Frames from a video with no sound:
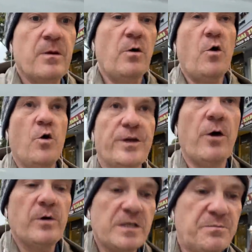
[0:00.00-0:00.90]

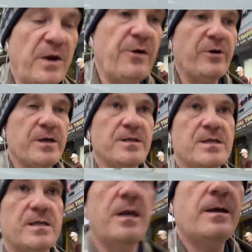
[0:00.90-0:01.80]
audio
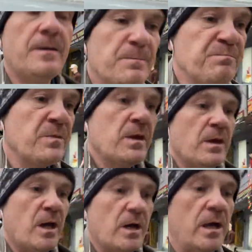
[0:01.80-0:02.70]
experience.
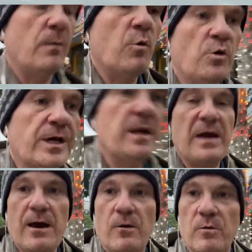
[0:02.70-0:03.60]
Walking
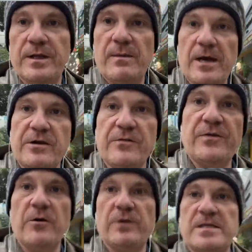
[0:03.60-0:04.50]
about with the
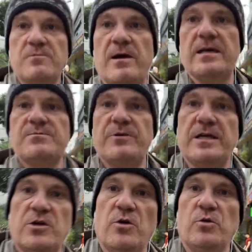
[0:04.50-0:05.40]
microphone this way is pretty
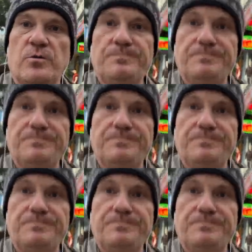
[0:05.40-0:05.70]
cool.